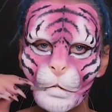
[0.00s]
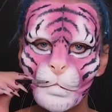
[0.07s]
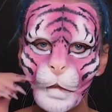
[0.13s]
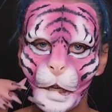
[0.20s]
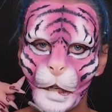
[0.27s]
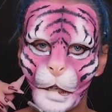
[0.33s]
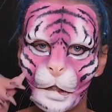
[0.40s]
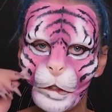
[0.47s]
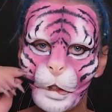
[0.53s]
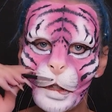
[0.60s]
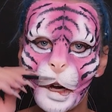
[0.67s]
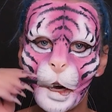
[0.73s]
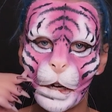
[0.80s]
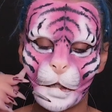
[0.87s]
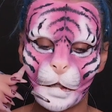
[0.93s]
will make
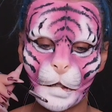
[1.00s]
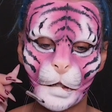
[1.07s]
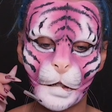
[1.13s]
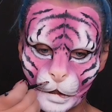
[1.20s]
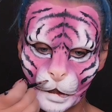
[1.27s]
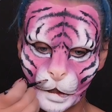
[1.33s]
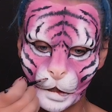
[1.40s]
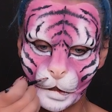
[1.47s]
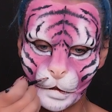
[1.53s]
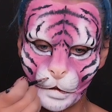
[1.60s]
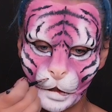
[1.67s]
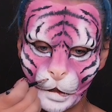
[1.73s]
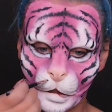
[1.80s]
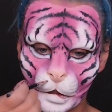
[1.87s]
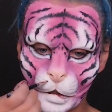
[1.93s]
dots. Start
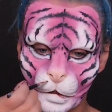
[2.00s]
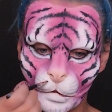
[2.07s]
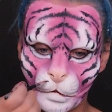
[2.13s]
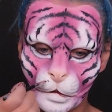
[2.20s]
with